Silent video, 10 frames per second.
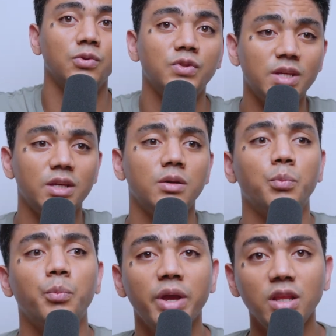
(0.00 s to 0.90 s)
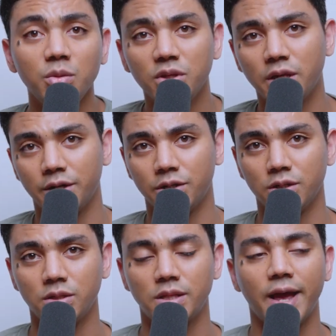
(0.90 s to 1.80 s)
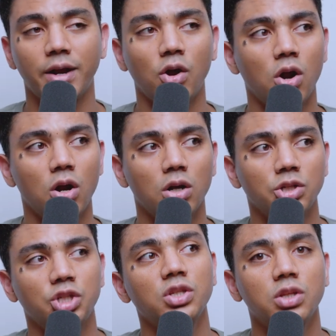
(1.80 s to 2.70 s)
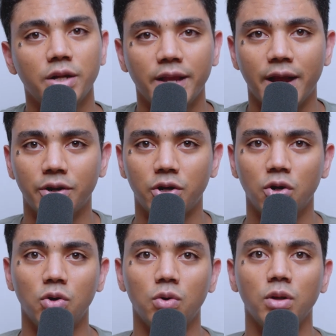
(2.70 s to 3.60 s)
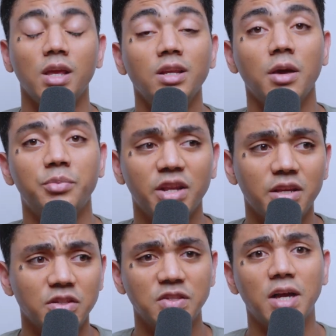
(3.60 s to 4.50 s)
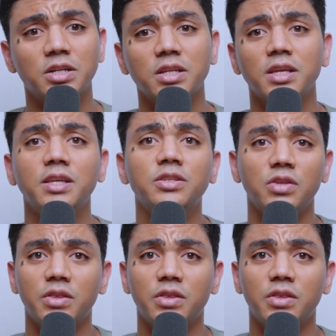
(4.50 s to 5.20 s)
You see, many beginners that are just learning how to code end up getting sucked into